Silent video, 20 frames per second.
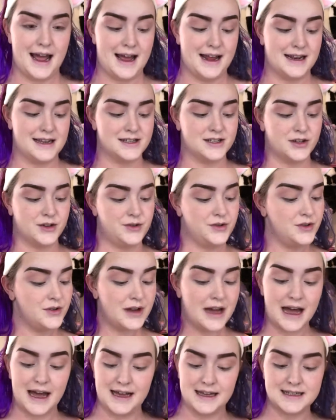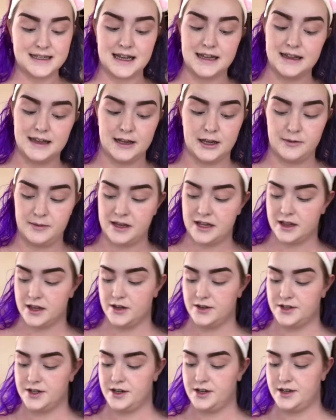and scoot you guys a little bit
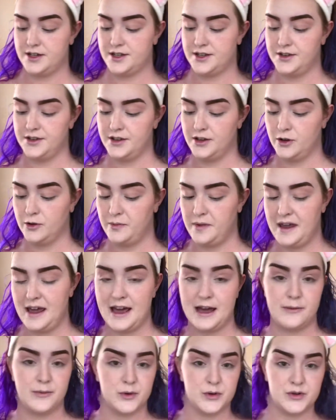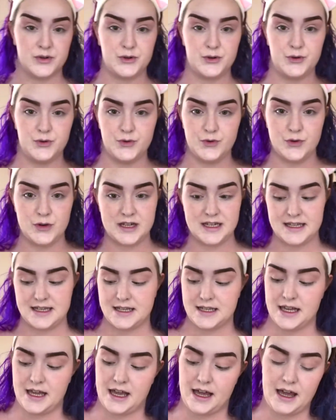closer so you'll be able to
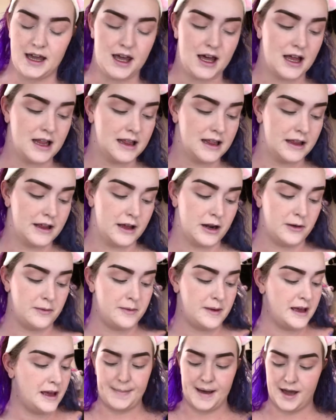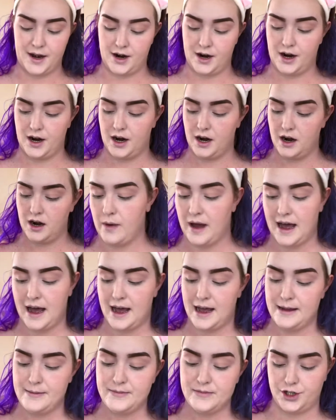see a little bit better what I'm